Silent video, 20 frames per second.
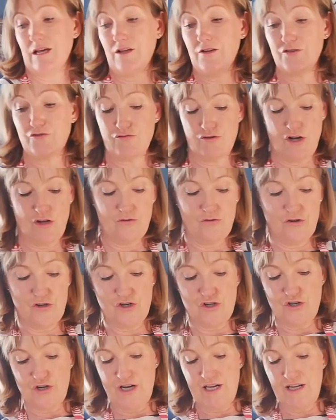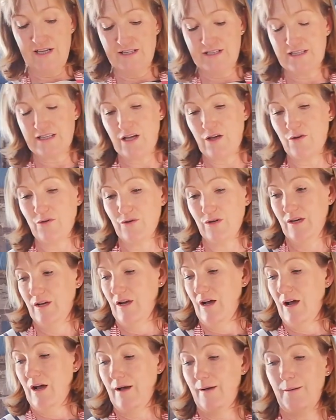under an oak tree. So
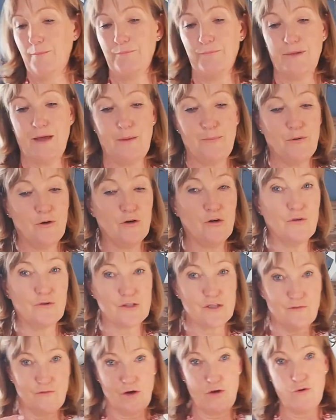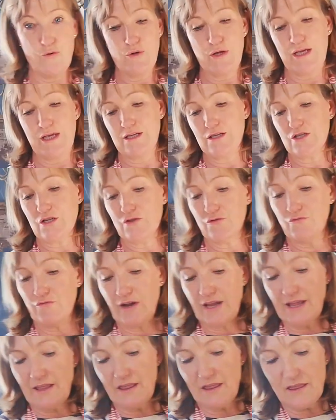I put lots of oak into the
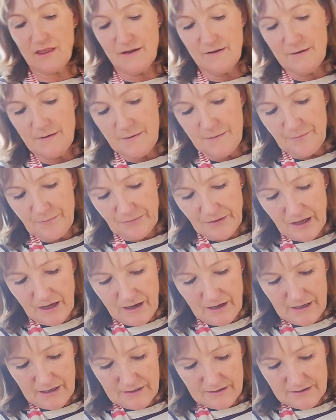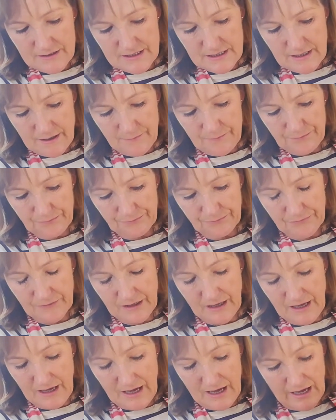wreath. And
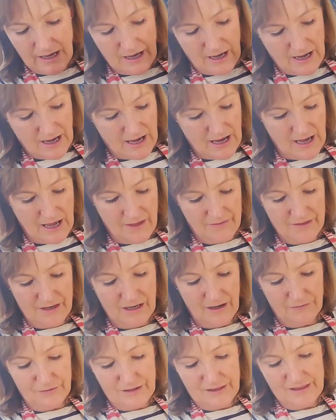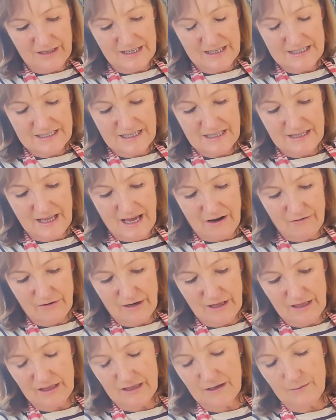the lovely thing is that
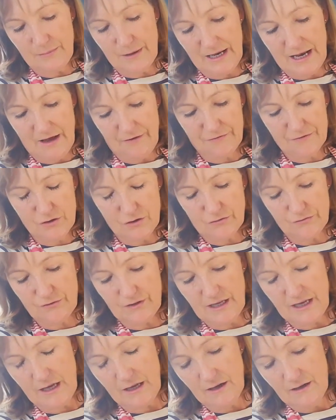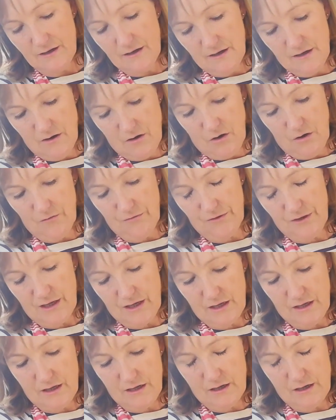wreath can be left on the
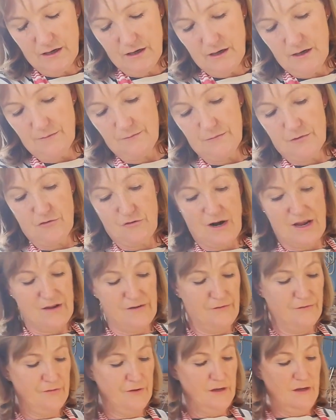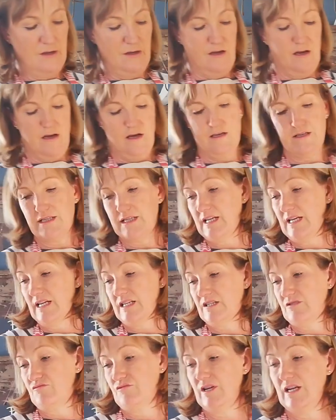grave until
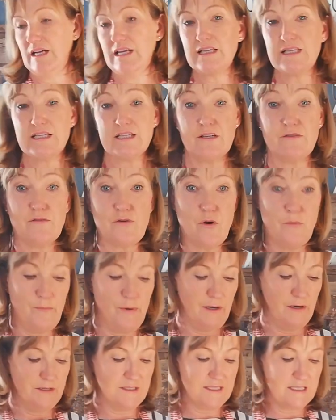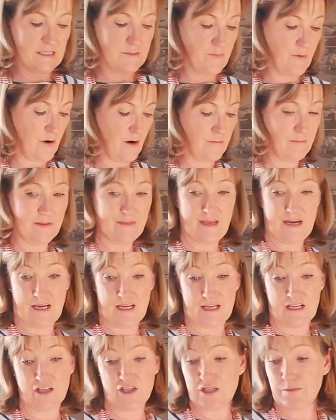it's really sort of gone past its prime, and then
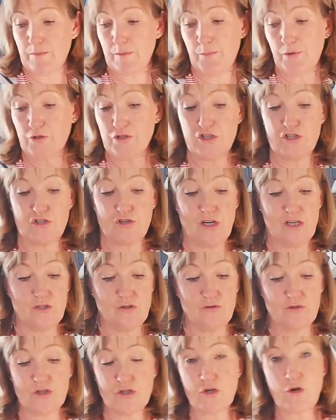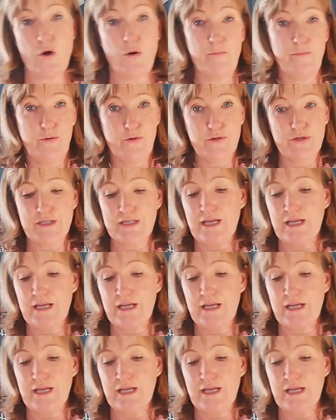it can just be put straight onto the compost